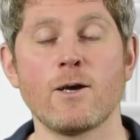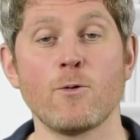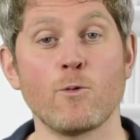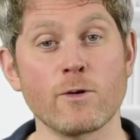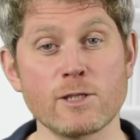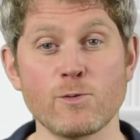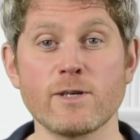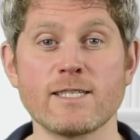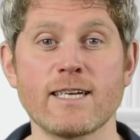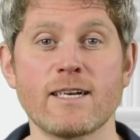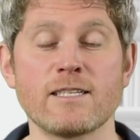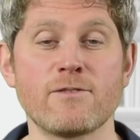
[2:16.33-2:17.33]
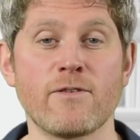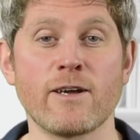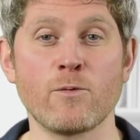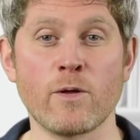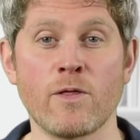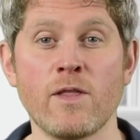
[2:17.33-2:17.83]
Once we're satisfied
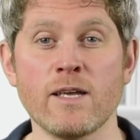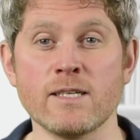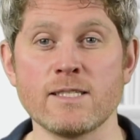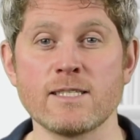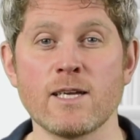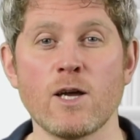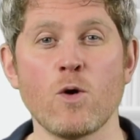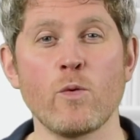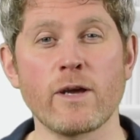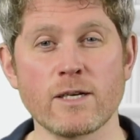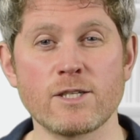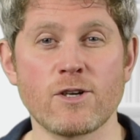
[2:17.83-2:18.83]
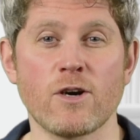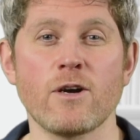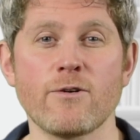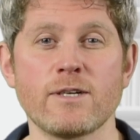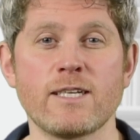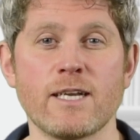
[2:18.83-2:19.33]
with this, we can turn
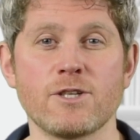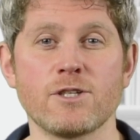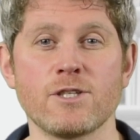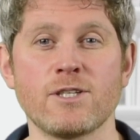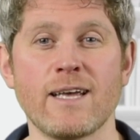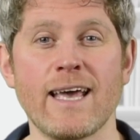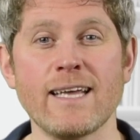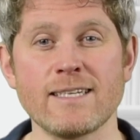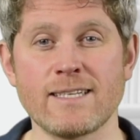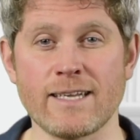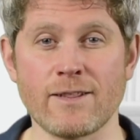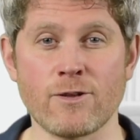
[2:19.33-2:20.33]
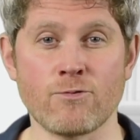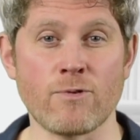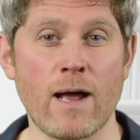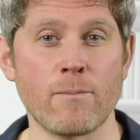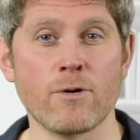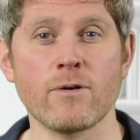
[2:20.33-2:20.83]
our attention to editing the
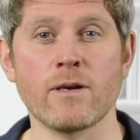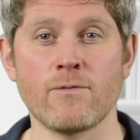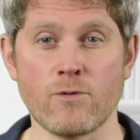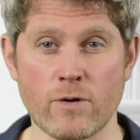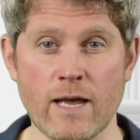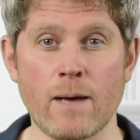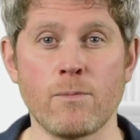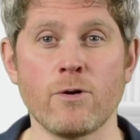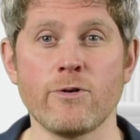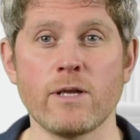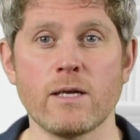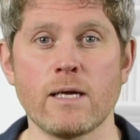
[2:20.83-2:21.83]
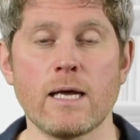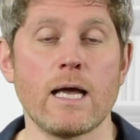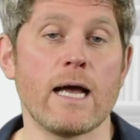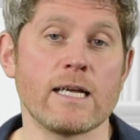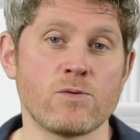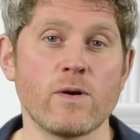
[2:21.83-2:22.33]
grammar and vocabulary,
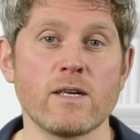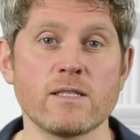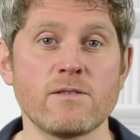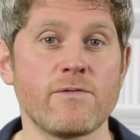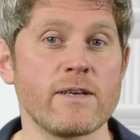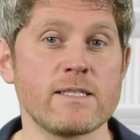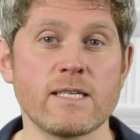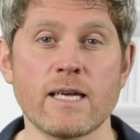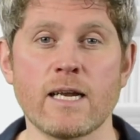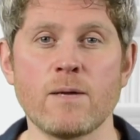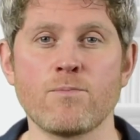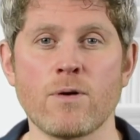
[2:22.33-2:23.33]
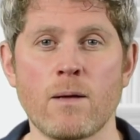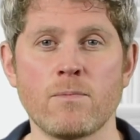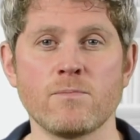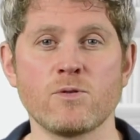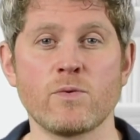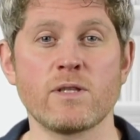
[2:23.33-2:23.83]
as well as fixing any
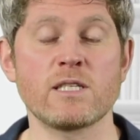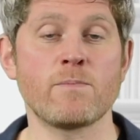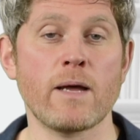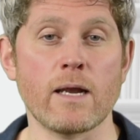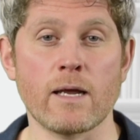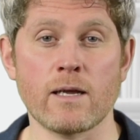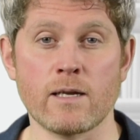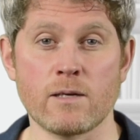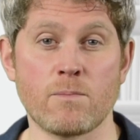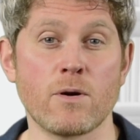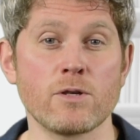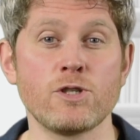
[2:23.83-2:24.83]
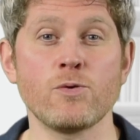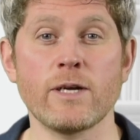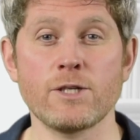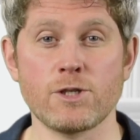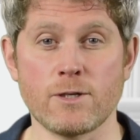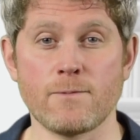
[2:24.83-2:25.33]
problems with spelling and
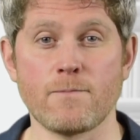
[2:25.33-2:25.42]
punctuation.